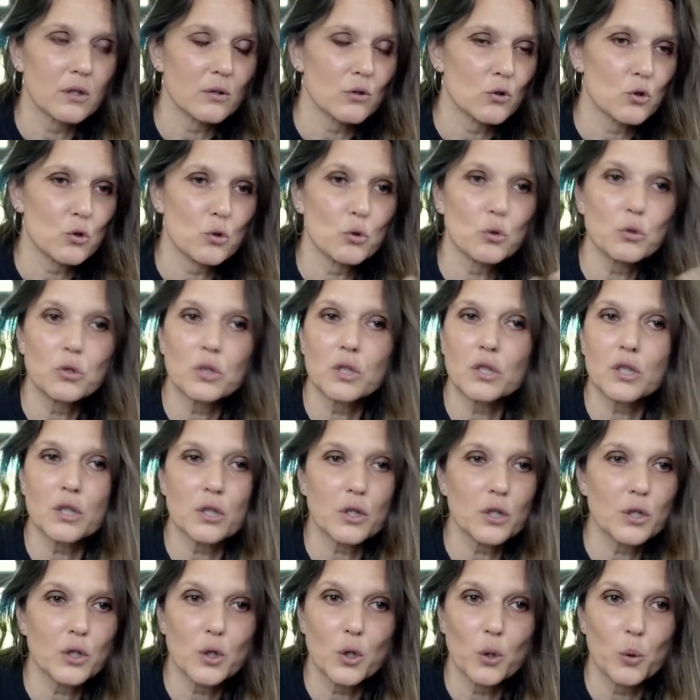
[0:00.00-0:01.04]
suited
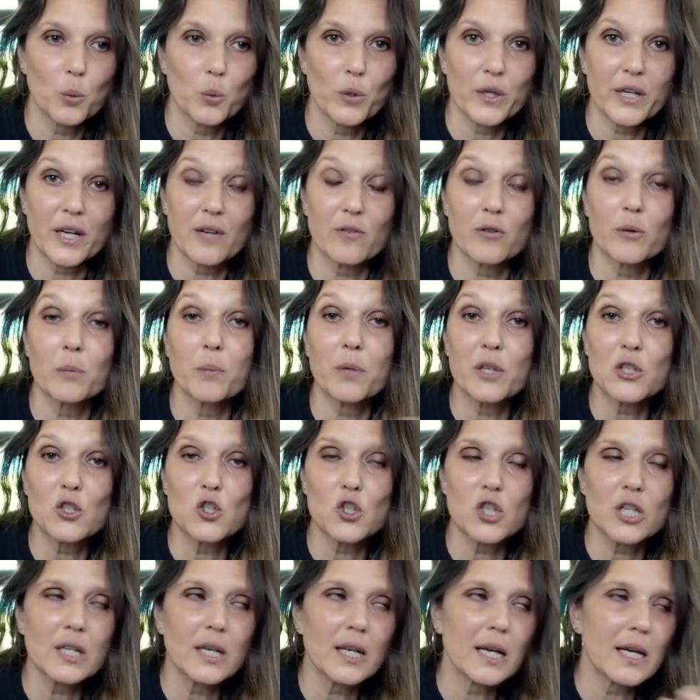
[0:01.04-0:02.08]
her or whatever, but
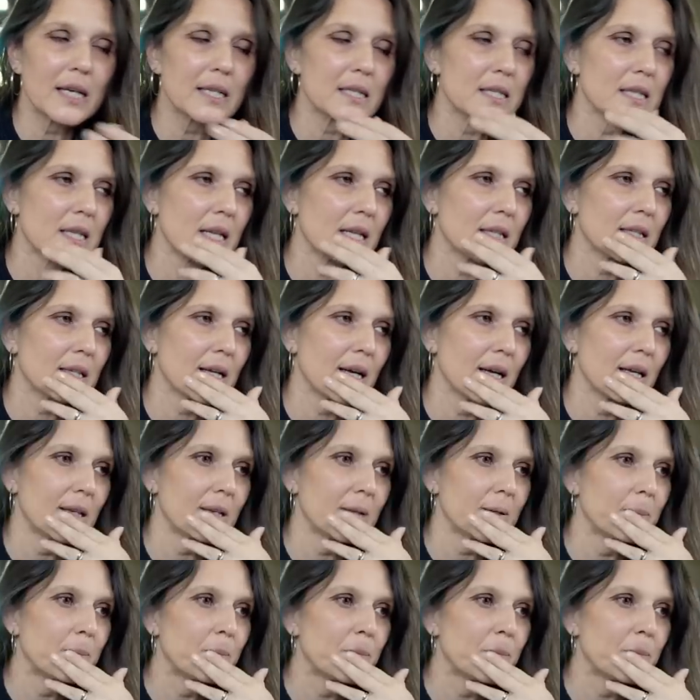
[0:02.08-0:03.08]
she likes that color.